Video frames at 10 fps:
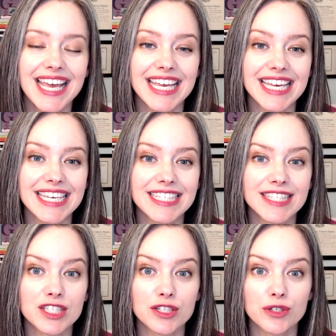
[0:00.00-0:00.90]
is
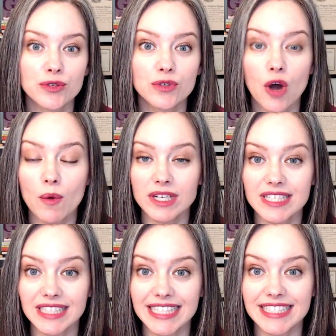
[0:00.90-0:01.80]
to go onto
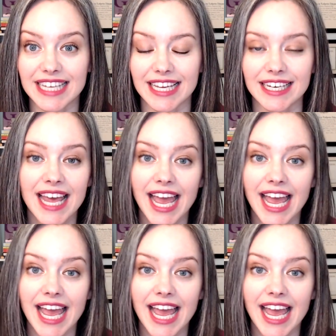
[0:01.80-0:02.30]
LinkedIn